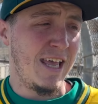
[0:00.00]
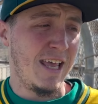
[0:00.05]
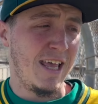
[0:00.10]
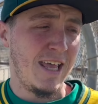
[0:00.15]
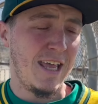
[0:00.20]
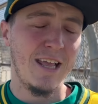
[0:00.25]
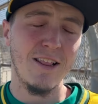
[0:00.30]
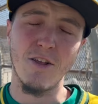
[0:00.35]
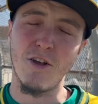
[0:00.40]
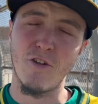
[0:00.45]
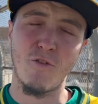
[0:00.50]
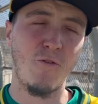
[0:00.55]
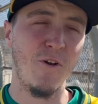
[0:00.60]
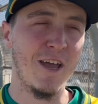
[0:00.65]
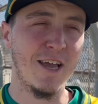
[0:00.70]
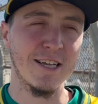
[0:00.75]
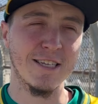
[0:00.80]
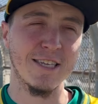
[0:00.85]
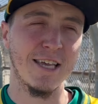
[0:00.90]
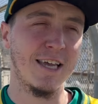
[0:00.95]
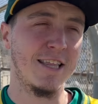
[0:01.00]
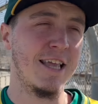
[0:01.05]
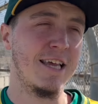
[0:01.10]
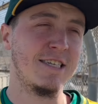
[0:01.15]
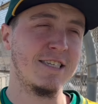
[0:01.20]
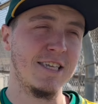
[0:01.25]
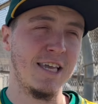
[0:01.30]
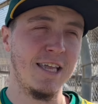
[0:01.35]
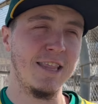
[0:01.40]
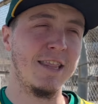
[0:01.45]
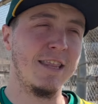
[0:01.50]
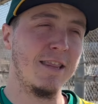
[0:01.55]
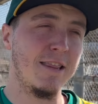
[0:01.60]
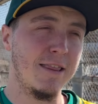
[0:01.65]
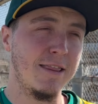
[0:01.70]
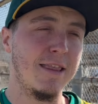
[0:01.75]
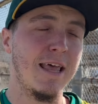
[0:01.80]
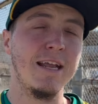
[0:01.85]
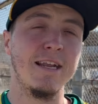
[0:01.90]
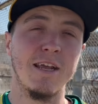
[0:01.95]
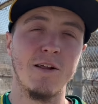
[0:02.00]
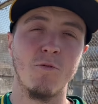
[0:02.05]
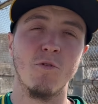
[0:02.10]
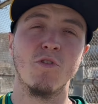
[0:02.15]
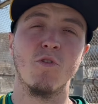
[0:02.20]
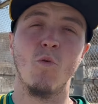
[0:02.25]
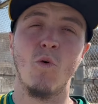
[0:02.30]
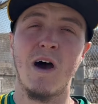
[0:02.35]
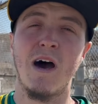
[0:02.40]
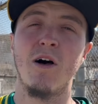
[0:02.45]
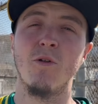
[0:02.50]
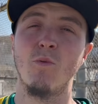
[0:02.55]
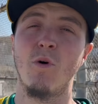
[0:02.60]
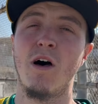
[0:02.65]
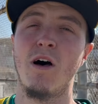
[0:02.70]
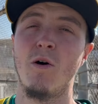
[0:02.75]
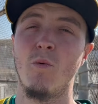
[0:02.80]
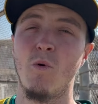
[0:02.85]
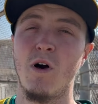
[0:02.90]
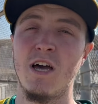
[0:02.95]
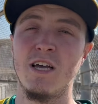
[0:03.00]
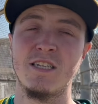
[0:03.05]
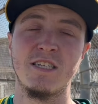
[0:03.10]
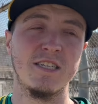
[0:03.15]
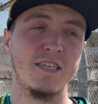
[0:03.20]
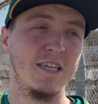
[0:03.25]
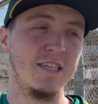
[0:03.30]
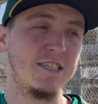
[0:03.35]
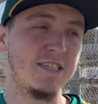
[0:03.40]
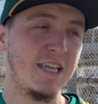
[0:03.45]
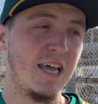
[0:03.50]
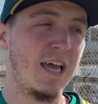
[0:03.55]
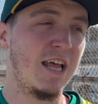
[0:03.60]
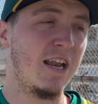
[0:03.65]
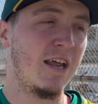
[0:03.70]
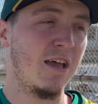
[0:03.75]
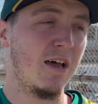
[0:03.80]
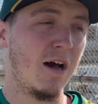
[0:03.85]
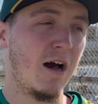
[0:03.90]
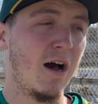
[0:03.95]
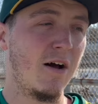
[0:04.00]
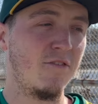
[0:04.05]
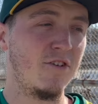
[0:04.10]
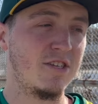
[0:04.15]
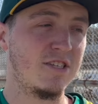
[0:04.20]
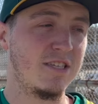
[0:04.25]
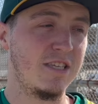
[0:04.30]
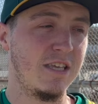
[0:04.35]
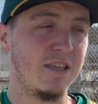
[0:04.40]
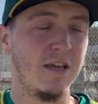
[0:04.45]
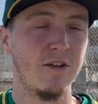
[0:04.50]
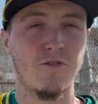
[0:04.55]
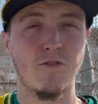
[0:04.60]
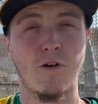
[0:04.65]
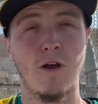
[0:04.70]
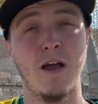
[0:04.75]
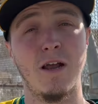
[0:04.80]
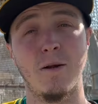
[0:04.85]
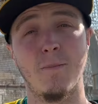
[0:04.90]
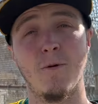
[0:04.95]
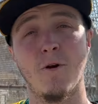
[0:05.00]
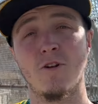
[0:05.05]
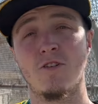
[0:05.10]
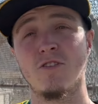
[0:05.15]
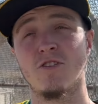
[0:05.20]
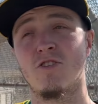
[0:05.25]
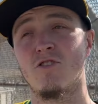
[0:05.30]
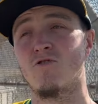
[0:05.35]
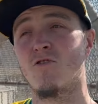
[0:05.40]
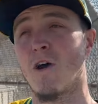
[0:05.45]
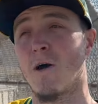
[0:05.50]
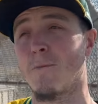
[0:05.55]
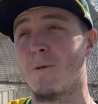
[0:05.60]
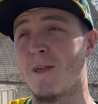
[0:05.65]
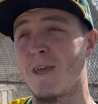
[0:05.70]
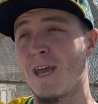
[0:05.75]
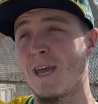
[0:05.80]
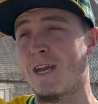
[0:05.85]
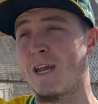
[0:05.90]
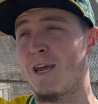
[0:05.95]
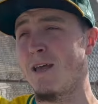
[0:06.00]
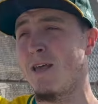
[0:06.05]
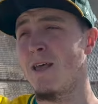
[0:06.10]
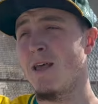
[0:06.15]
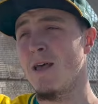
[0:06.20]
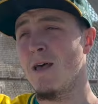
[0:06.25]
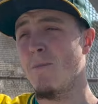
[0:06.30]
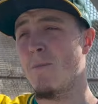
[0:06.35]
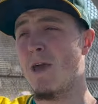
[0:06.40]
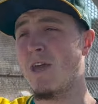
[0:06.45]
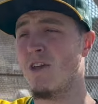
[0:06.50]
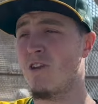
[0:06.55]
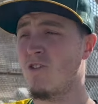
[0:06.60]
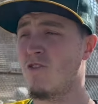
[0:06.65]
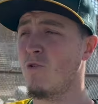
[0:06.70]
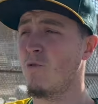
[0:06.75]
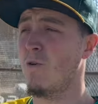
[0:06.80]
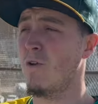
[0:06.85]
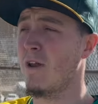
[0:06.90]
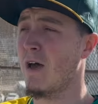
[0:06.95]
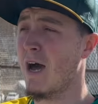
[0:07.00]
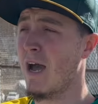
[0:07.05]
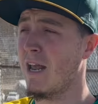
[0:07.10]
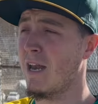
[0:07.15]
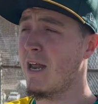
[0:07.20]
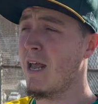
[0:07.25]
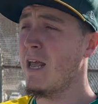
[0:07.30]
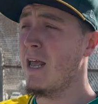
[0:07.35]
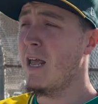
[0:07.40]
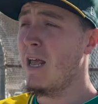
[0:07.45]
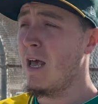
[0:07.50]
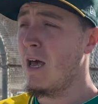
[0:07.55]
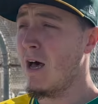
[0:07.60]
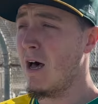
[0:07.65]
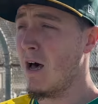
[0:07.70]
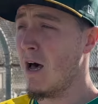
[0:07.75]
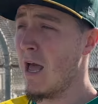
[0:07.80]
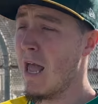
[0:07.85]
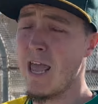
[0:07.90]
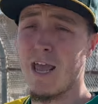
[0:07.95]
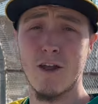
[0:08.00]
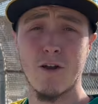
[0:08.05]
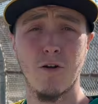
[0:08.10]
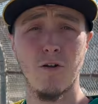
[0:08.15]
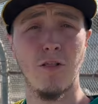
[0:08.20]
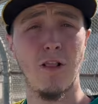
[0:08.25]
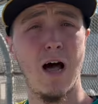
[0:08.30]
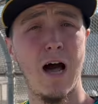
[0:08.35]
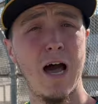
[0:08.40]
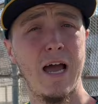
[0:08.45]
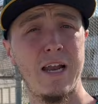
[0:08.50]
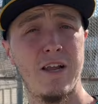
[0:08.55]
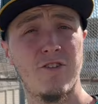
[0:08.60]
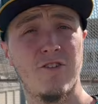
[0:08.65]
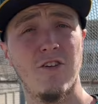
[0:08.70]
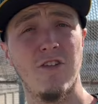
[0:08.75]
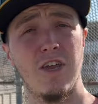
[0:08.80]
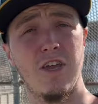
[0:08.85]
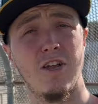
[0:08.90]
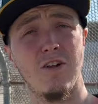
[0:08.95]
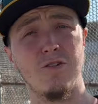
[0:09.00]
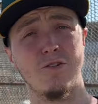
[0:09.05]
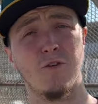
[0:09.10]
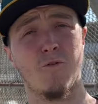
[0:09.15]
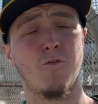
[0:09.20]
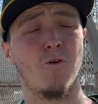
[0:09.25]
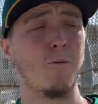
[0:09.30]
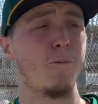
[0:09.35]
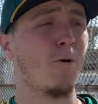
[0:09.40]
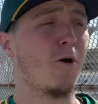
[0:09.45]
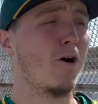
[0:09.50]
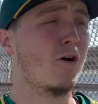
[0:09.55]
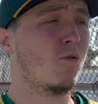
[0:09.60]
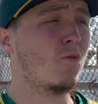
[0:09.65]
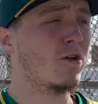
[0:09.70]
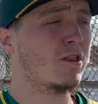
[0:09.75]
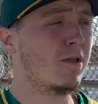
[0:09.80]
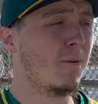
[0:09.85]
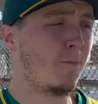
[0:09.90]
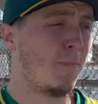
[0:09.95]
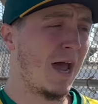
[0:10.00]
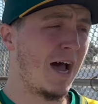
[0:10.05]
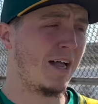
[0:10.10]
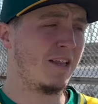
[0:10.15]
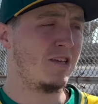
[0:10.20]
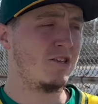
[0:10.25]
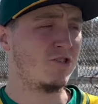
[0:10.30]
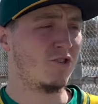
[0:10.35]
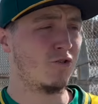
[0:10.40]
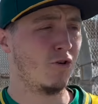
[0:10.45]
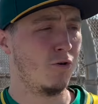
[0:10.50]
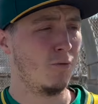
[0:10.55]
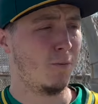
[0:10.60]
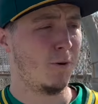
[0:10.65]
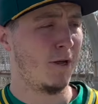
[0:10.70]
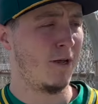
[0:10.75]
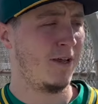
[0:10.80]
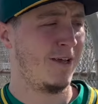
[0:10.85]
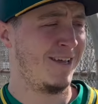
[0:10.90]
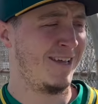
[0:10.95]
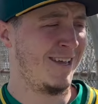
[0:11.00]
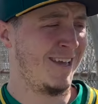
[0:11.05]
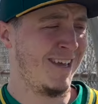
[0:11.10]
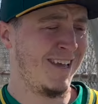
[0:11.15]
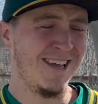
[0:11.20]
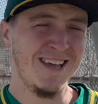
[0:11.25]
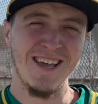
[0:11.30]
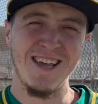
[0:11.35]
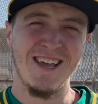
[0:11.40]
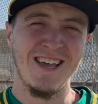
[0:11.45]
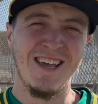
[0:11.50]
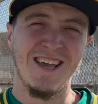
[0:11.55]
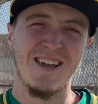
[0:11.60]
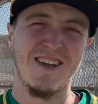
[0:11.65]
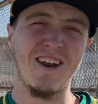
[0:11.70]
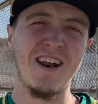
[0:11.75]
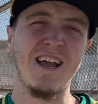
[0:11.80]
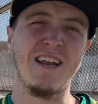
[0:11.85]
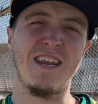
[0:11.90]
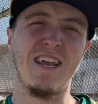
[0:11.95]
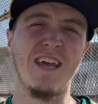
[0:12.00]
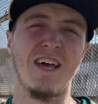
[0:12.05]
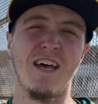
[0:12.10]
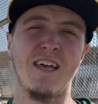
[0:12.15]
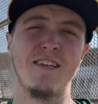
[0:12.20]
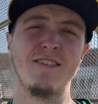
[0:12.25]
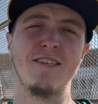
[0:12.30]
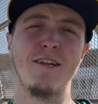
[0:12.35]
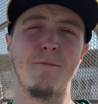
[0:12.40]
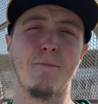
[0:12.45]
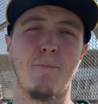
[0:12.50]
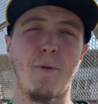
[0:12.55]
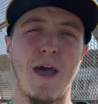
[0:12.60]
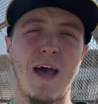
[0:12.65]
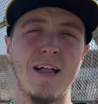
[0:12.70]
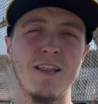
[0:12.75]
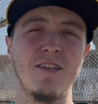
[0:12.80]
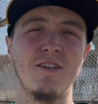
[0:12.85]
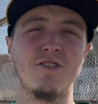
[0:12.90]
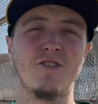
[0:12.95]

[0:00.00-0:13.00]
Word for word: in Las Vegas, like they said they did with the Wild Wild West. Instead, obviously, they're trying to purchase a Tropicana, make it into a nine uh, acre lot so they could use it for a park with the Bally's Group. Good idea. Isn't Bally's